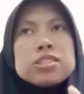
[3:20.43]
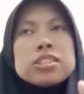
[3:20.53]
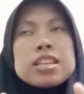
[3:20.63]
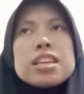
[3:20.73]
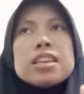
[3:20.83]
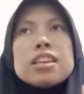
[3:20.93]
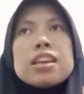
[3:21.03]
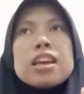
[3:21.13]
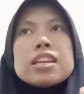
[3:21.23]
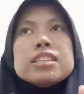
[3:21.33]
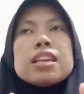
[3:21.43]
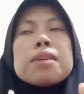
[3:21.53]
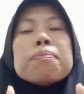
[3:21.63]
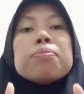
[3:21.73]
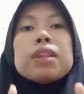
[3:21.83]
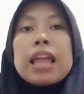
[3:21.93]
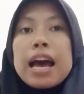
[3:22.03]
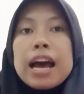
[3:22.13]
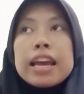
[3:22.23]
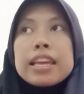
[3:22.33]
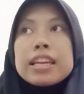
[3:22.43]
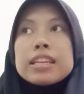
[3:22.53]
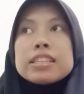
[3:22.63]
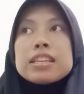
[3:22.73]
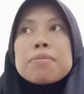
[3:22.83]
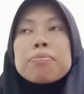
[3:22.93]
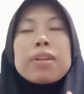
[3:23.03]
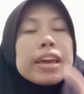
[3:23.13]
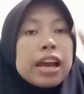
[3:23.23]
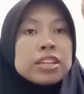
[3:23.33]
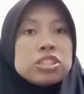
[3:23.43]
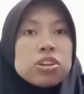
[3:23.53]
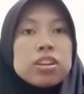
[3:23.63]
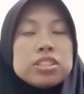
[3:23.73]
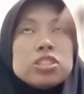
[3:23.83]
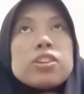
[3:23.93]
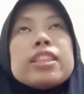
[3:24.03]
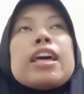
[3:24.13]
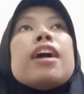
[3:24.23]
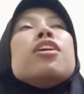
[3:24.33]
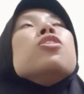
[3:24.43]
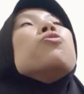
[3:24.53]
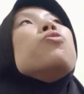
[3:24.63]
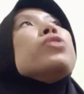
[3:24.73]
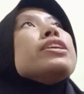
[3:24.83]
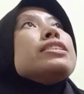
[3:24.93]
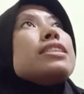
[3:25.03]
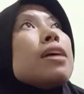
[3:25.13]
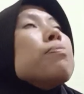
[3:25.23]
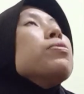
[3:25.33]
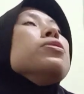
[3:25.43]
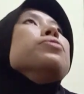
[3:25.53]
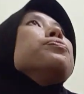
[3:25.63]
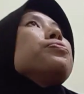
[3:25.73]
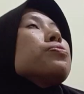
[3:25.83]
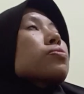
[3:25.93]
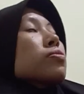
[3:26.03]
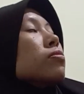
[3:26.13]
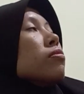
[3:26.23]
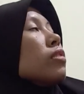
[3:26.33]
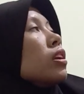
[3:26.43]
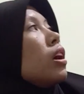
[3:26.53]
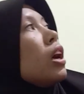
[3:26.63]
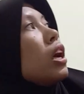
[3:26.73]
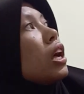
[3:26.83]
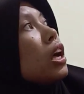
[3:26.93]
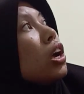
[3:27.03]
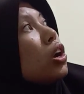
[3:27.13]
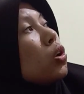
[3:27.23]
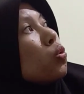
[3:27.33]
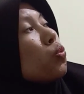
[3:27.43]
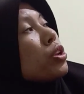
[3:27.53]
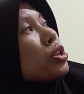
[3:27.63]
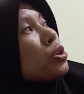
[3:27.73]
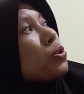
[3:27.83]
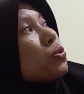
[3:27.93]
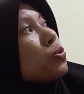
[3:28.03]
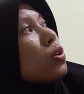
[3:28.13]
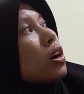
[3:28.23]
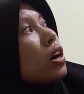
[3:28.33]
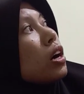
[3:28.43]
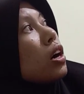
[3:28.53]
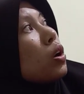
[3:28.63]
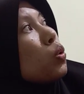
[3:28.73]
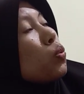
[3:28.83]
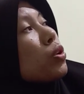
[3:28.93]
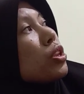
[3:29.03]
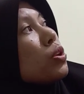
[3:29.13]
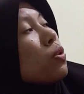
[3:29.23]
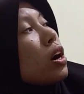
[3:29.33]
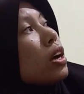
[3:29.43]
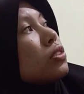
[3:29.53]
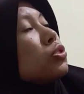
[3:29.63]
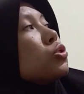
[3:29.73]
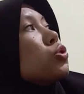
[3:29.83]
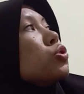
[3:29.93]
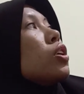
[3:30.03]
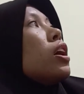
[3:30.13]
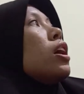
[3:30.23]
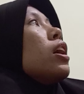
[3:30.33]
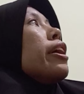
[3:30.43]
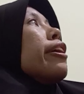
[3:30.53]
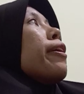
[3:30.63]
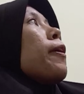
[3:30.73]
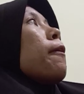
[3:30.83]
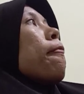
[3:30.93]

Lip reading: see the implied ideology on that. For example, uh, when you when you are try